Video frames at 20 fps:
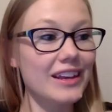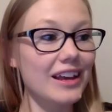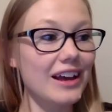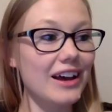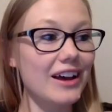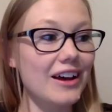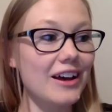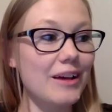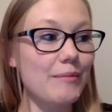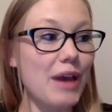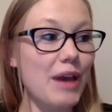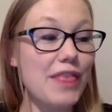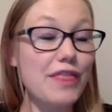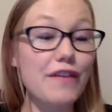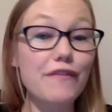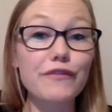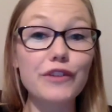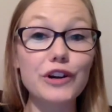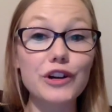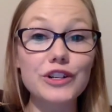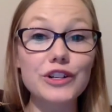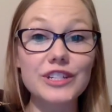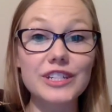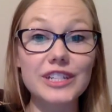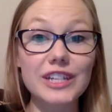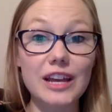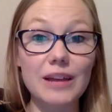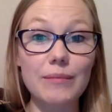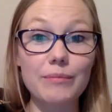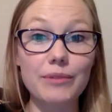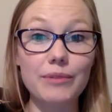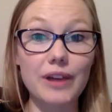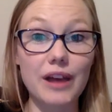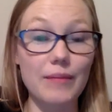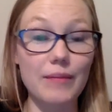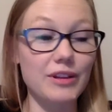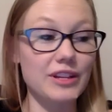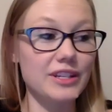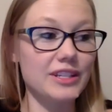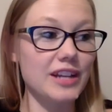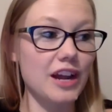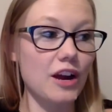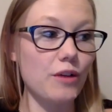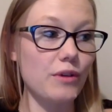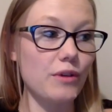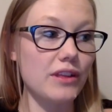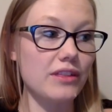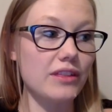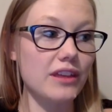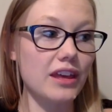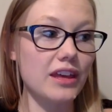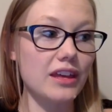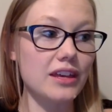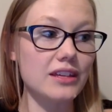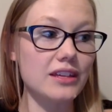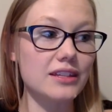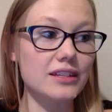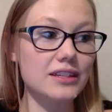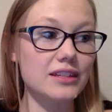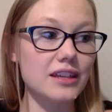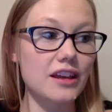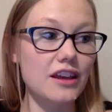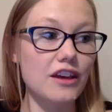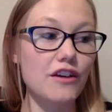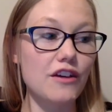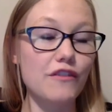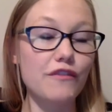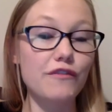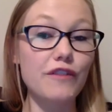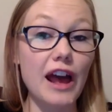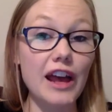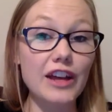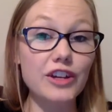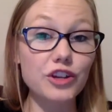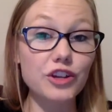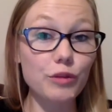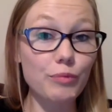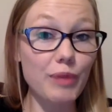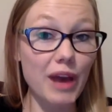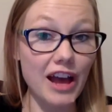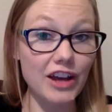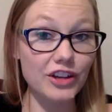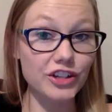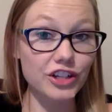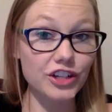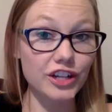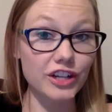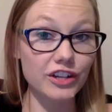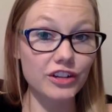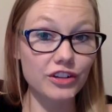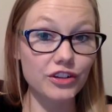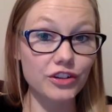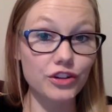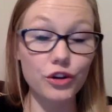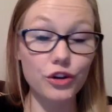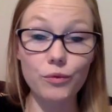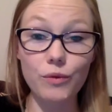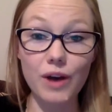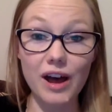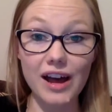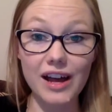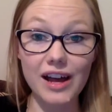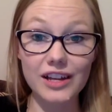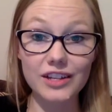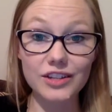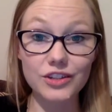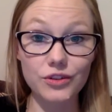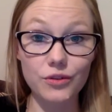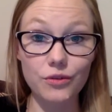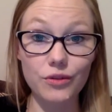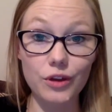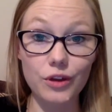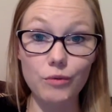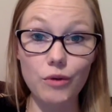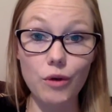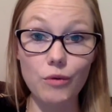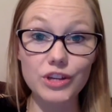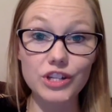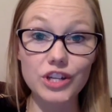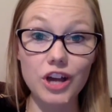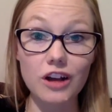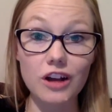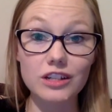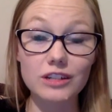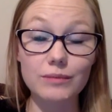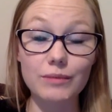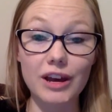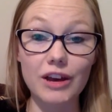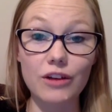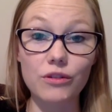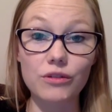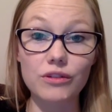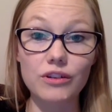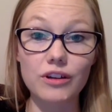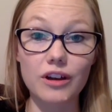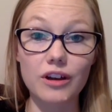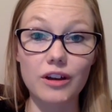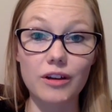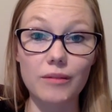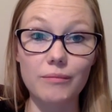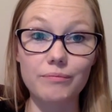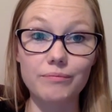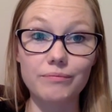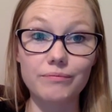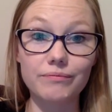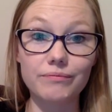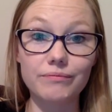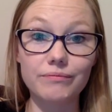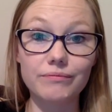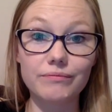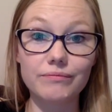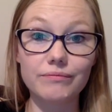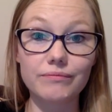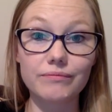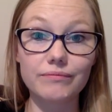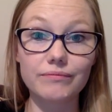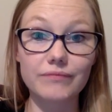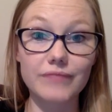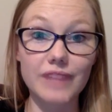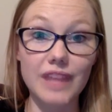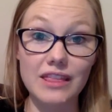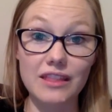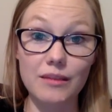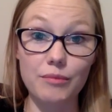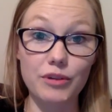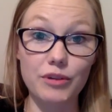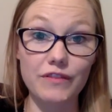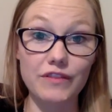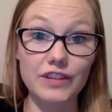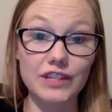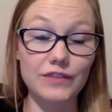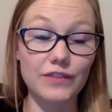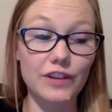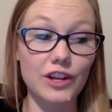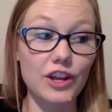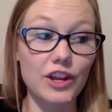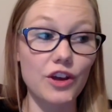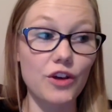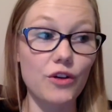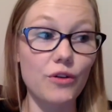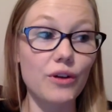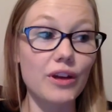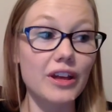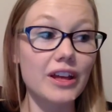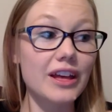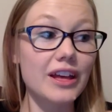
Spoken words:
And the first tip I'm going to start with is find your passion, your why. So, like what we talked about in the previous video,